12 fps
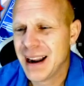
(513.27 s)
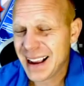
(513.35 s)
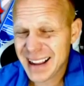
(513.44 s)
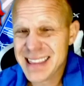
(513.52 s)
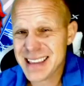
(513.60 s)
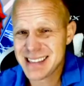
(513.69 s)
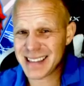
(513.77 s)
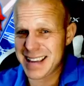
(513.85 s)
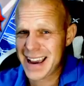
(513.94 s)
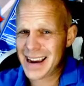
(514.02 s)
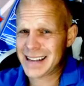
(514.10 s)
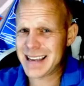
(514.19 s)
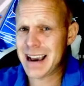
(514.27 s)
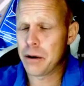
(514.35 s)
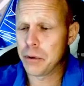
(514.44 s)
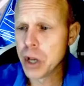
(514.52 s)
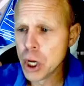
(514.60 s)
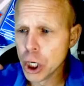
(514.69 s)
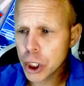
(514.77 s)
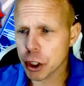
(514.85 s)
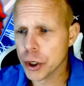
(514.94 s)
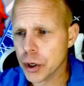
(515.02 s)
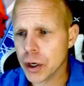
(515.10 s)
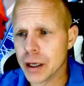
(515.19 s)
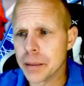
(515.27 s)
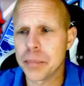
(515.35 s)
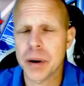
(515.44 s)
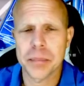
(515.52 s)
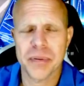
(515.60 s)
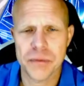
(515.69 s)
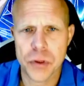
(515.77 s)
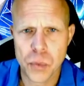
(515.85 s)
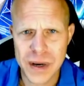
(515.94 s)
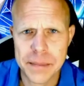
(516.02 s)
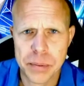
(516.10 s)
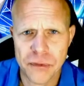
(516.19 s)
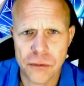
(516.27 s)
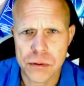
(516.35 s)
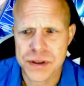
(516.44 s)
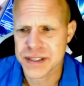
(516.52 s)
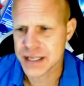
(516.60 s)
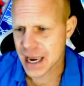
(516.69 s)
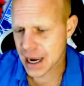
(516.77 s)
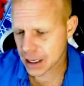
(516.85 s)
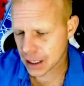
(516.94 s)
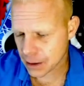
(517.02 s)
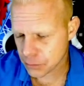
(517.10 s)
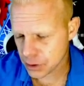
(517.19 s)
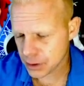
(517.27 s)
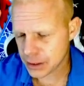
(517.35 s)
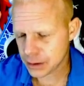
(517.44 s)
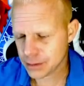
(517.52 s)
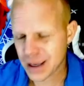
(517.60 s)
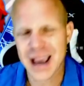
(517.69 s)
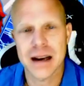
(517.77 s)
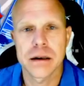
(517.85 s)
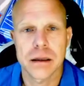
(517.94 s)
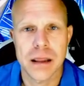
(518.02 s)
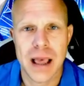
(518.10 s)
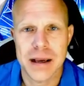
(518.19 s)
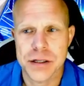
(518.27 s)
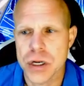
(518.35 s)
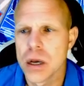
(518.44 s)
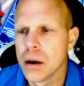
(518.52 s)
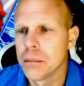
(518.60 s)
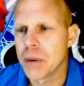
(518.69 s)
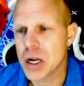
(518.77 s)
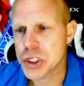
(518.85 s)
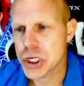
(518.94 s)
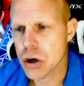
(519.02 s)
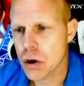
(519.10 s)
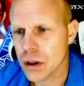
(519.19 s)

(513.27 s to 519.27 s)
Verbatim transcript: I got this attack down good, but, but the week before this attack, I really hadn't clashed much at all.